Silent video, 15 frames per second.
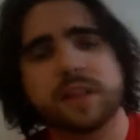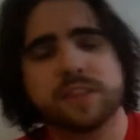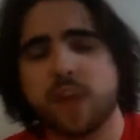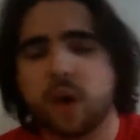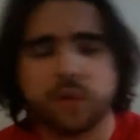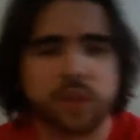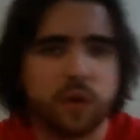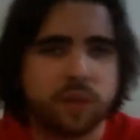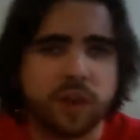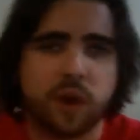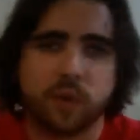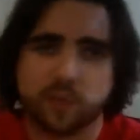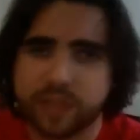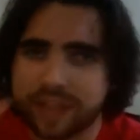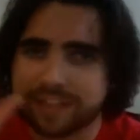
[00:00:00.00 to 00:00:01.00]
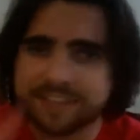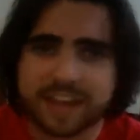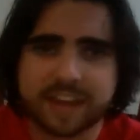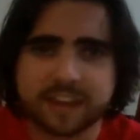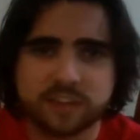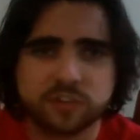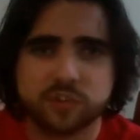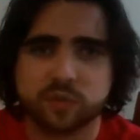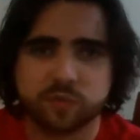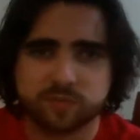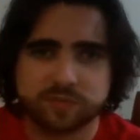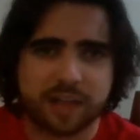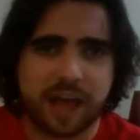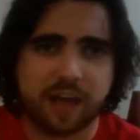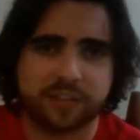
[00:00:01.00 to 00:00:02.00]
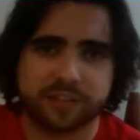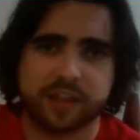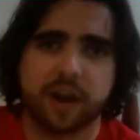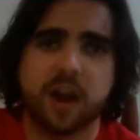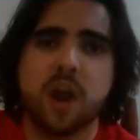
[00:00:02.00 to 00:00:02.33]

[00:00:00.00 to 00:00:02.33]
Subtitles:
No. That's getting too out there.